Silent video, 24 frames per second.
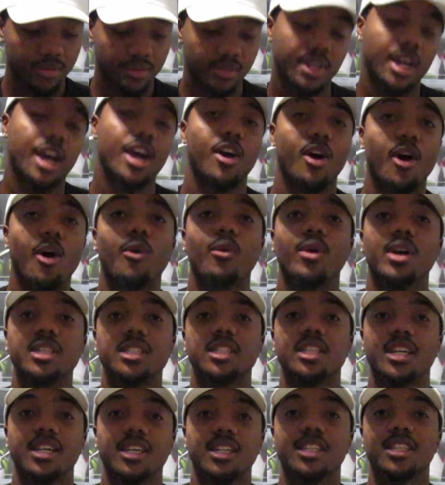not always
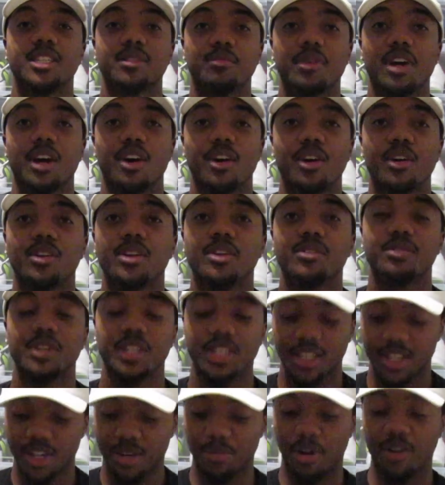say, because in my
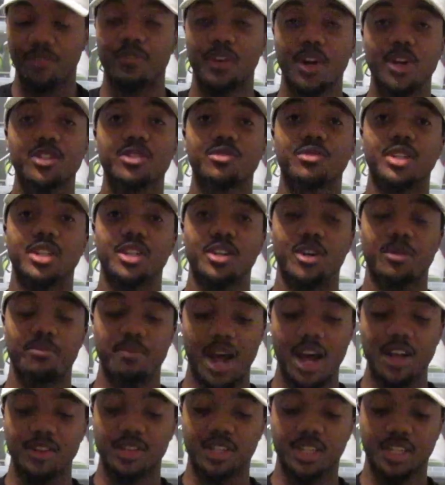first video
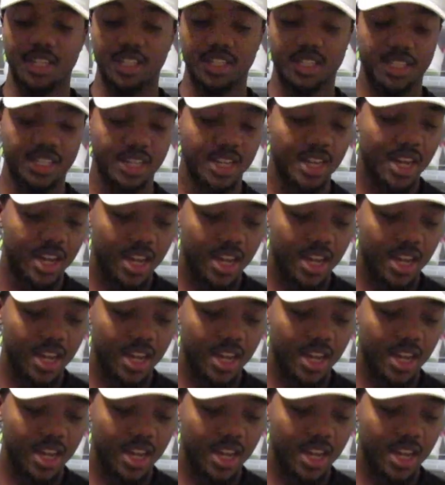about these,